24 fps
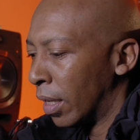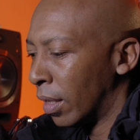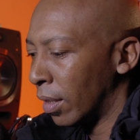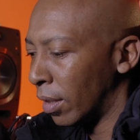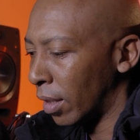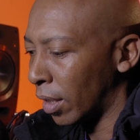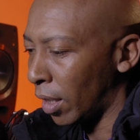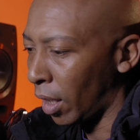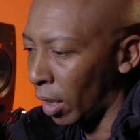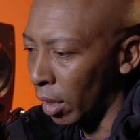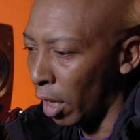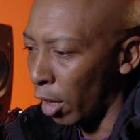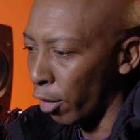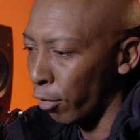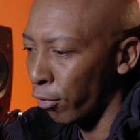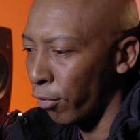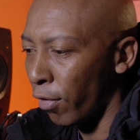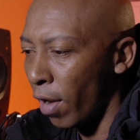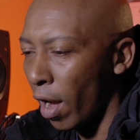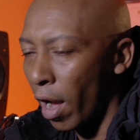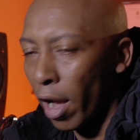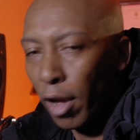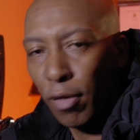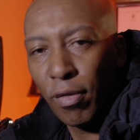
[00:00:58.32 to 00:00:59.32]
the Canon
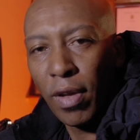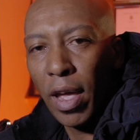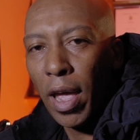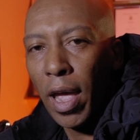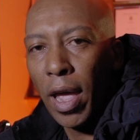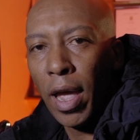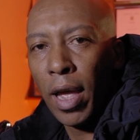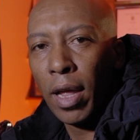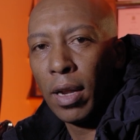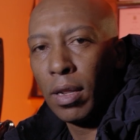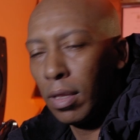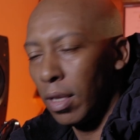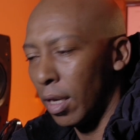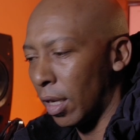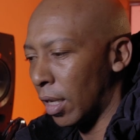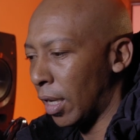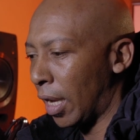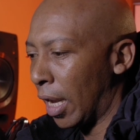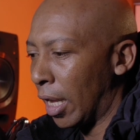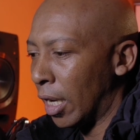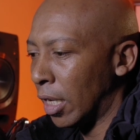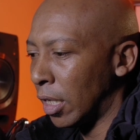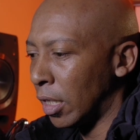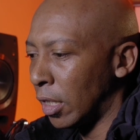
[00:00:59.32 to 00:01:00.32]
R5 and the
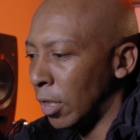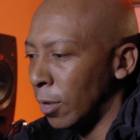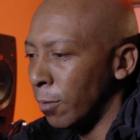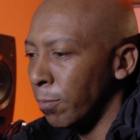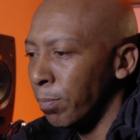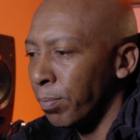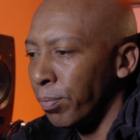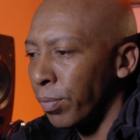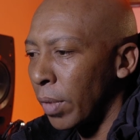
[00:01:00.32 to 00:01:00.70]
Canon